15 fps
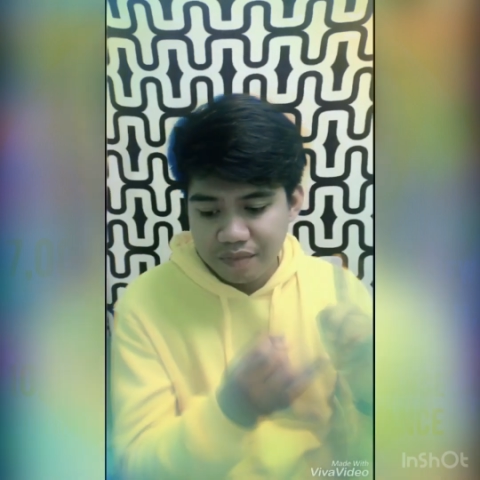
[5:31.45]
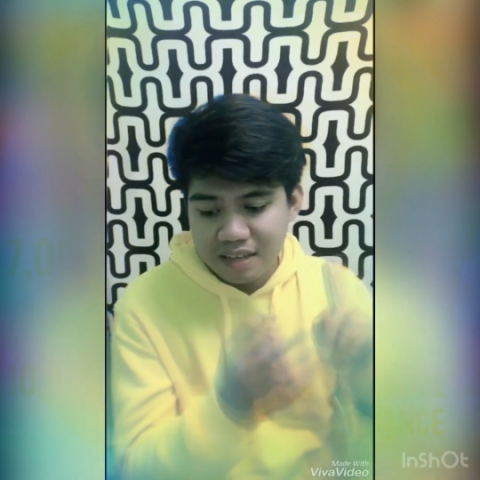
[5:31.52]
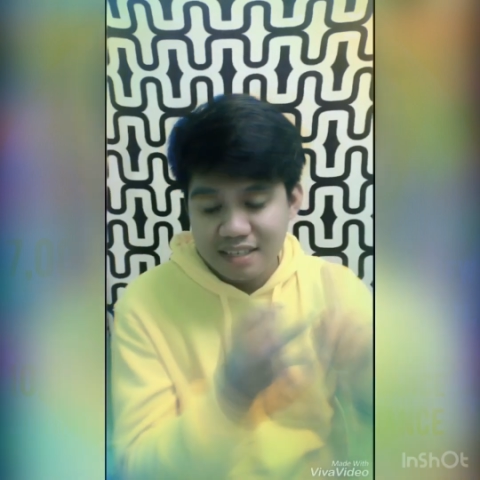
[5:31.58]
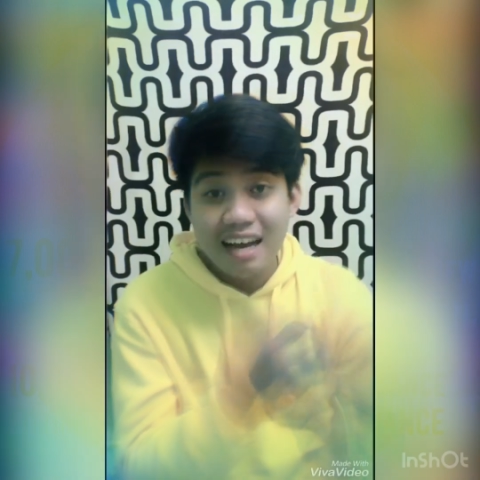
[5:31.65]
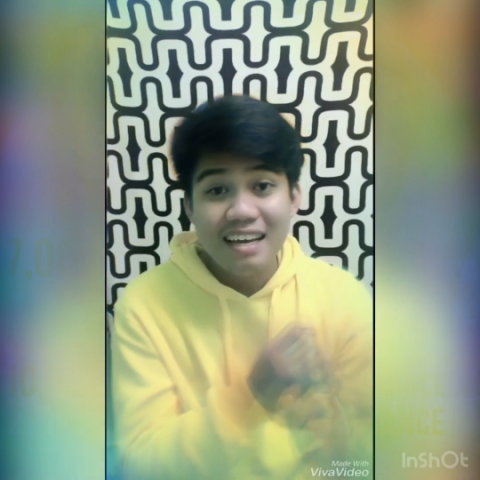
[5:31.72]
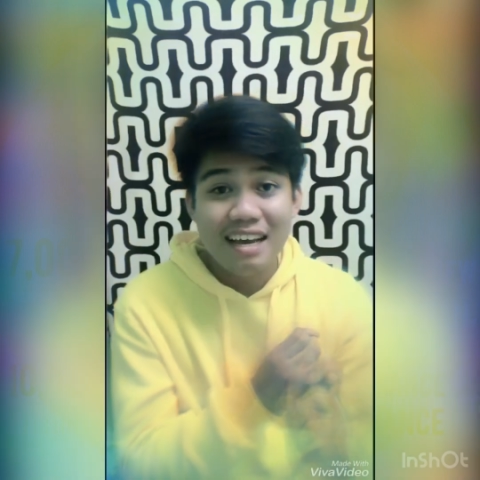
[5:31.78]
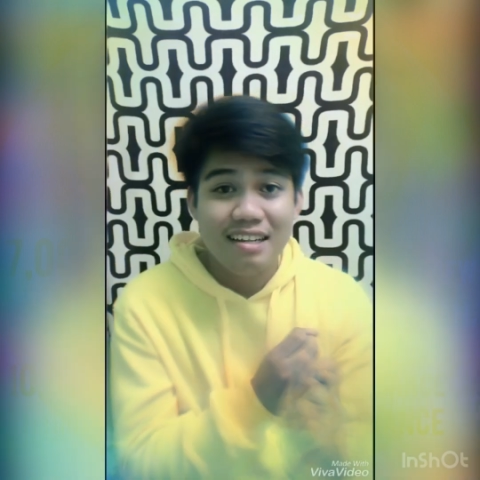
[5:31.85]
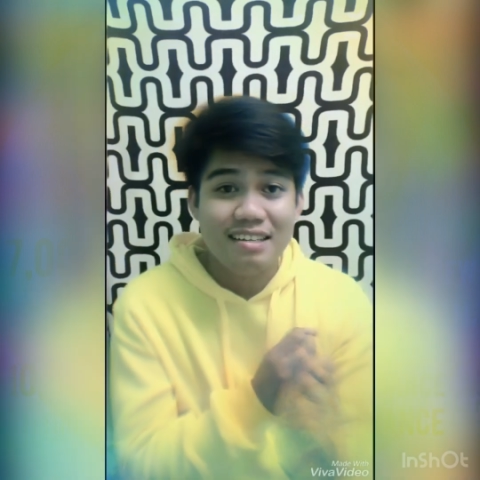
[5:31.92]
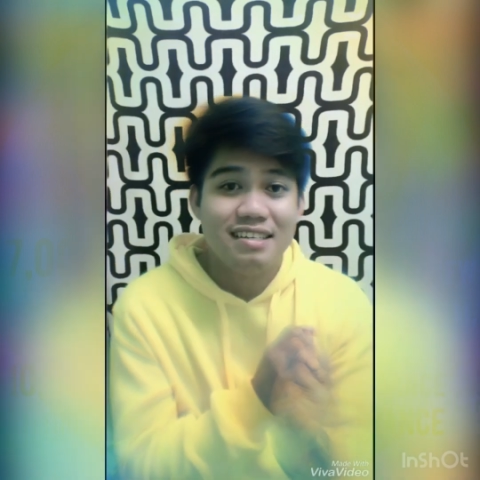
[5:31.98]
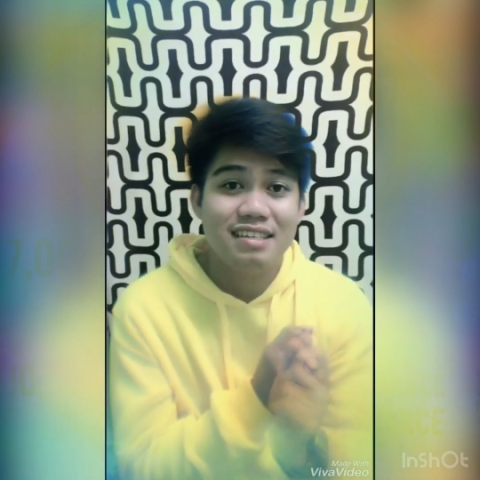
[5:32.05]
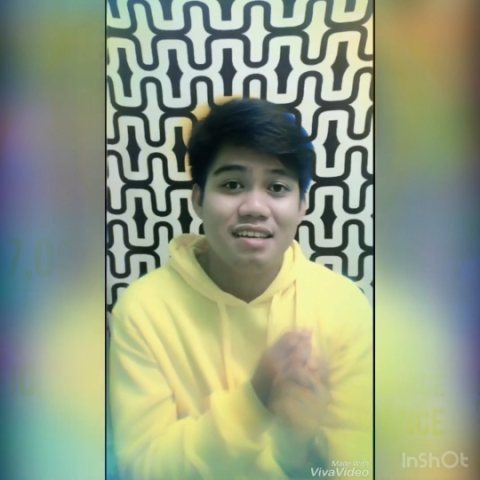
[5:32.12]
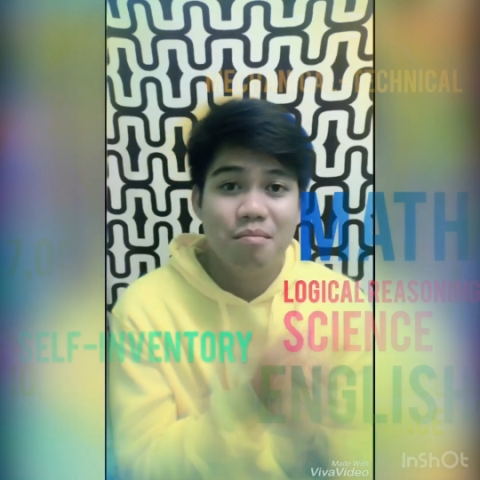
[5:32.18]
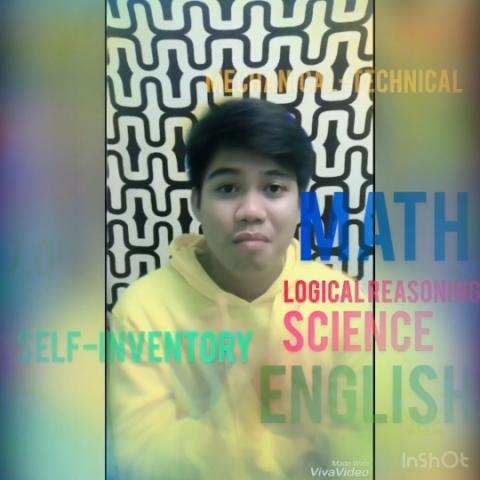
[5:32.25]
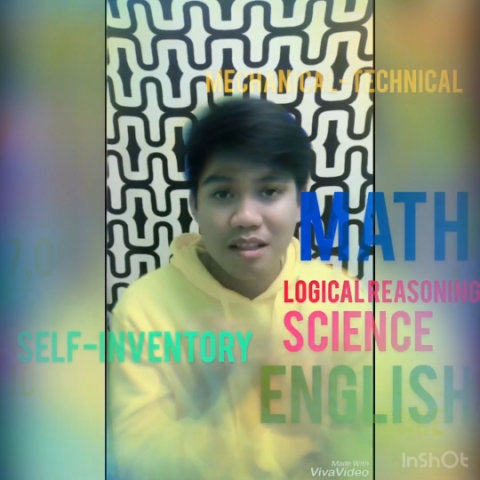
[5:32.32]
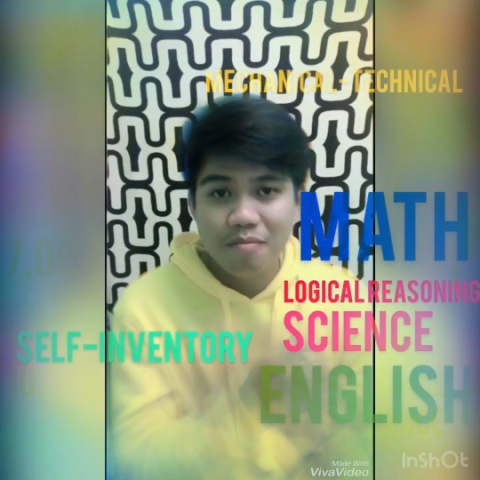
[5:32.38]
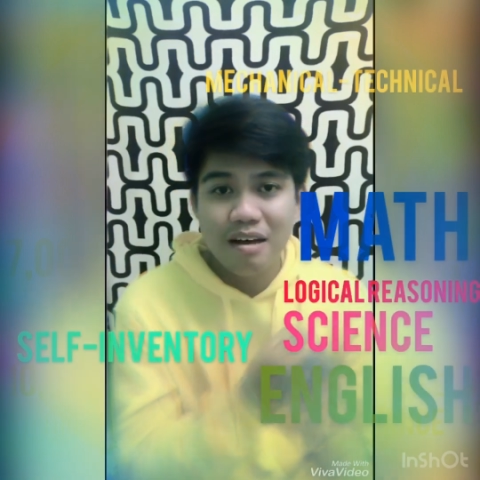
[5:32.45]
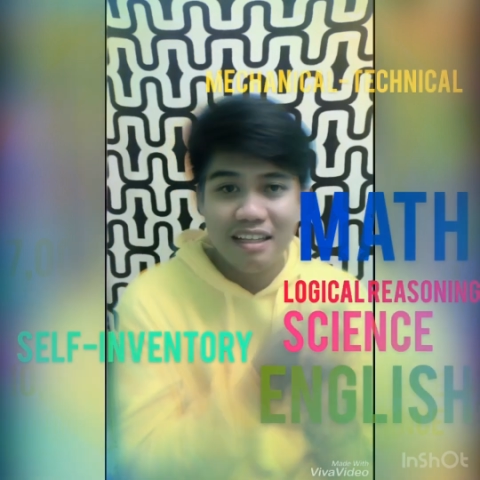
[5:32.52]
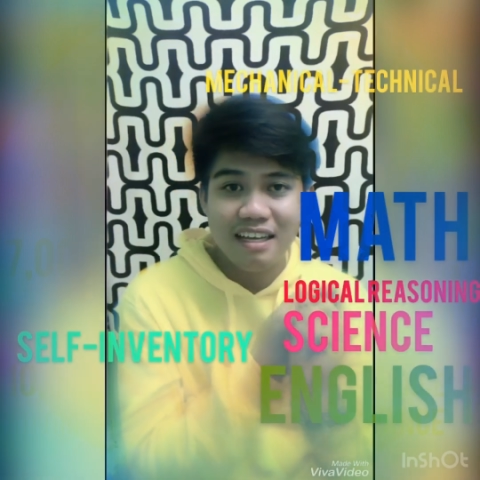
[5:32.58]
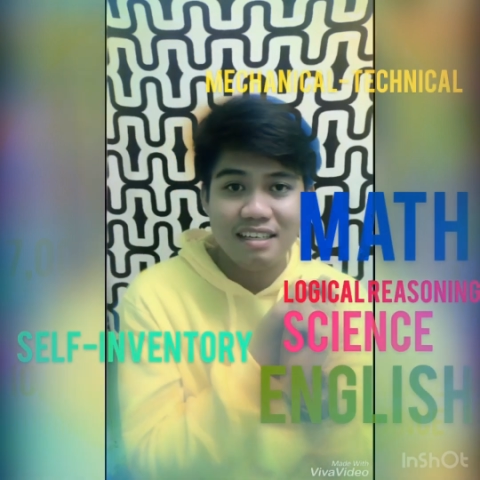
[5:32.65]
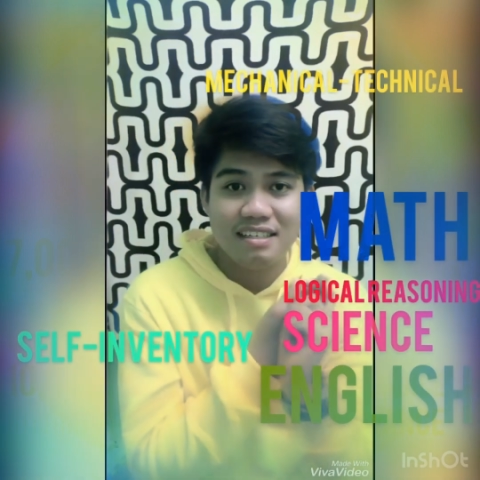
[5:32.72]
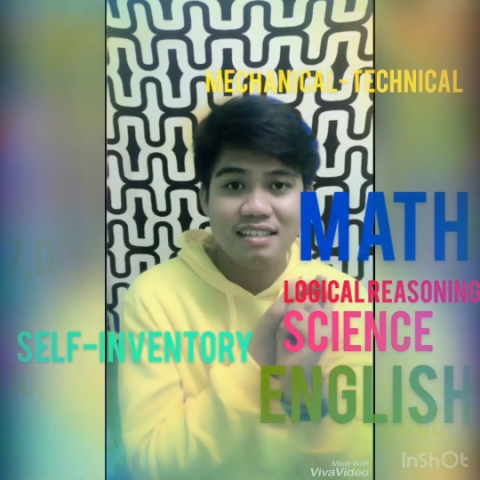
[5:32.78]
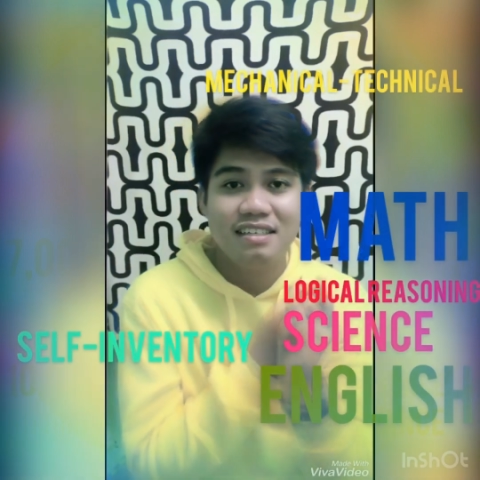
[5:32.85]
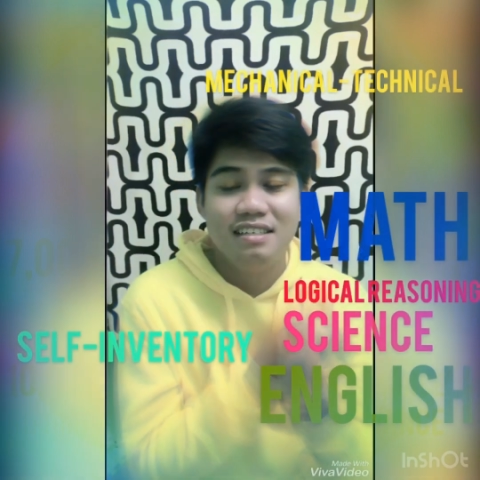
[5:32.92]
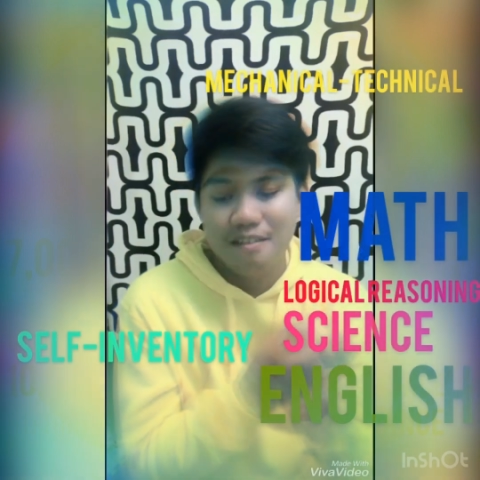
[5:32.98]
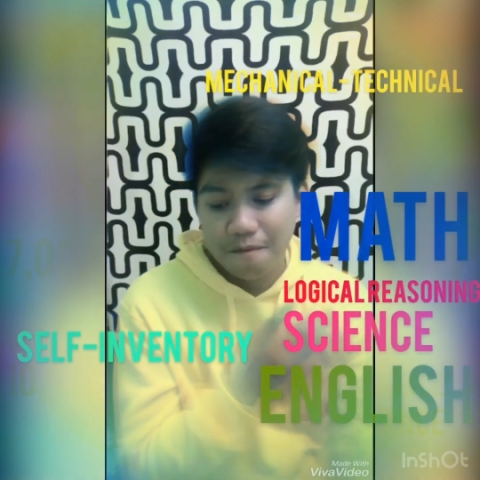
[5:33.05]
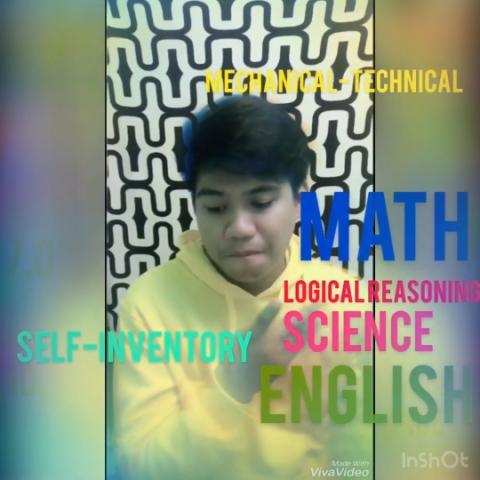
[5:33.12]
science, mathematics.